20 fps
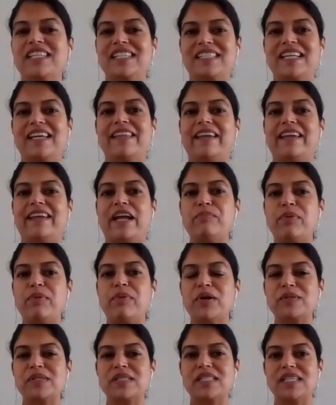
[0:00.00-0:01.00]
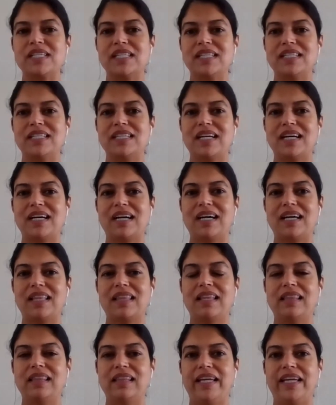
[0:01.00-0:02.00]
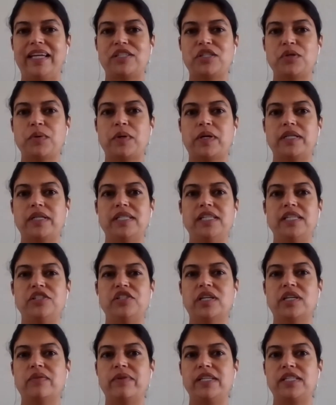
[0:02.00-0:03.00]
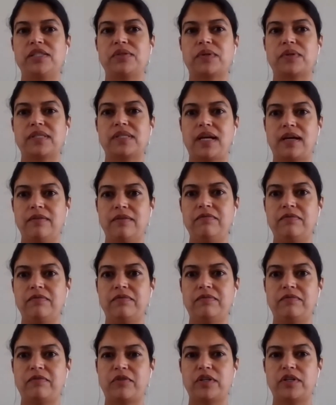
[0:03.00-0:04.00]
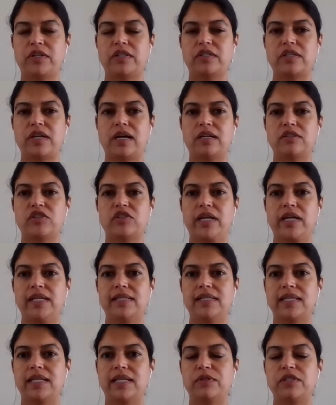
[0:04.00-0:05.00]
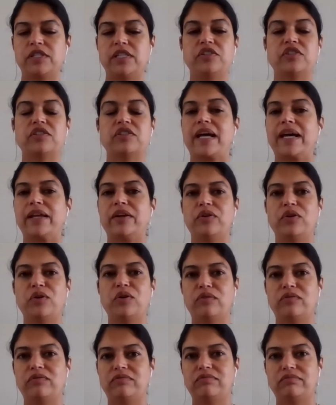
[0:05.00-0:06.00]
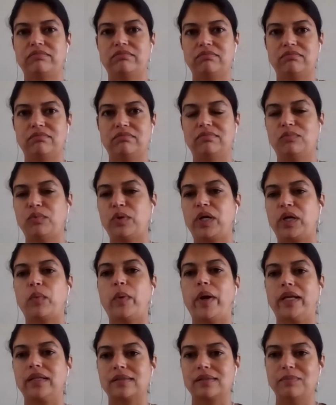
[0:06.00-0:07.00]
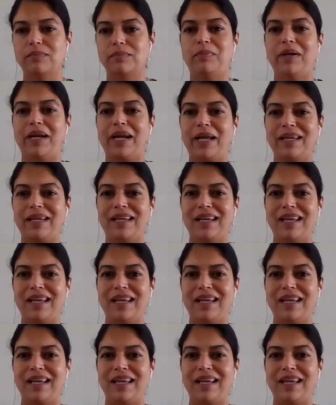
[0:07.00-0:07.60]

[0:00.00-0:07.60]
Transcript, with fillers: going to say that I posted uh, the link to our teaching resource hub for uh, Chinese language teachers. I don't know where it went, but I,